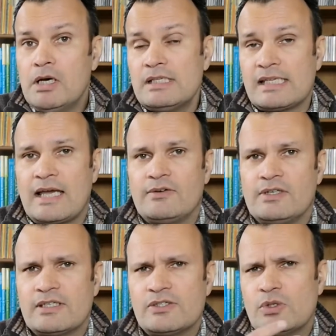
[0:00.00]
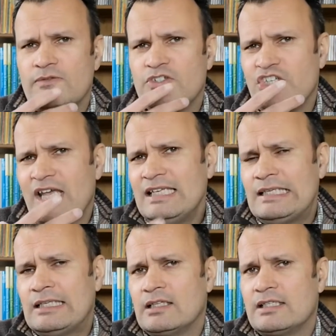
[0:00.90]
sound is a sort of
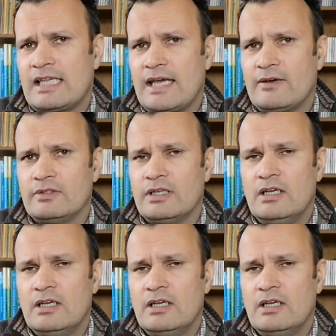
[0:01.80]
gentler sound.